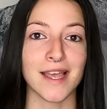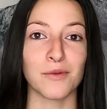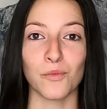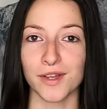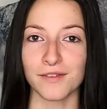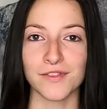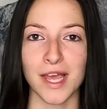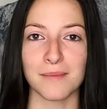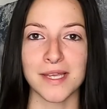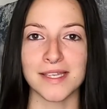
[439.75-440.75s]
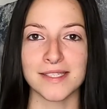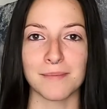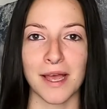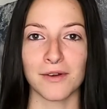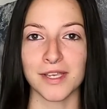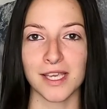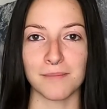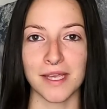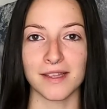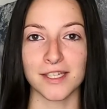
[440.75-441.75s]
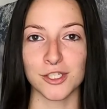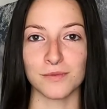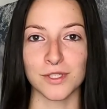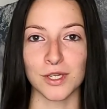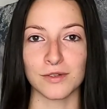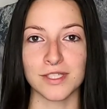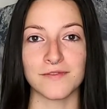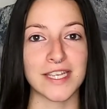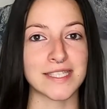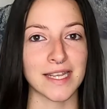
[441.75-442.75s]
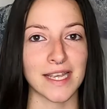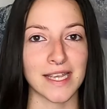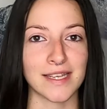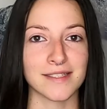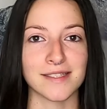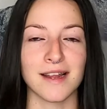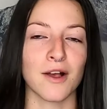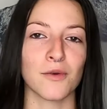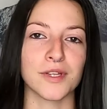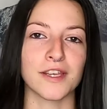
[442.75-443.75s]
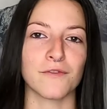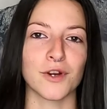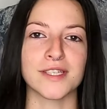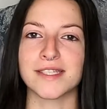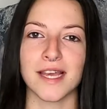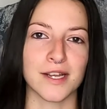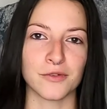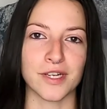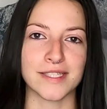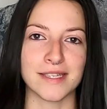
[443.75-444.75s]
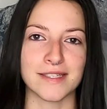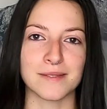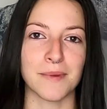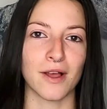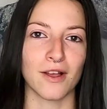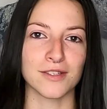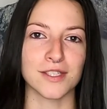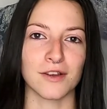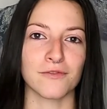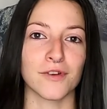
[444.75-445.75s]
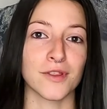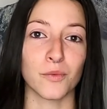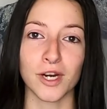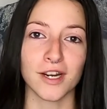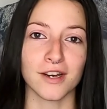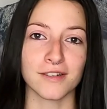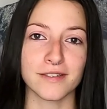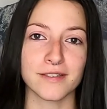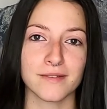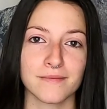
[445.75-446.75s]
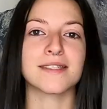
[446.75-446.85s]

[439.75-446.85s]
and one of them is about keeping the tombstones facing east, not only for aesthetic reasons, but also for the workers.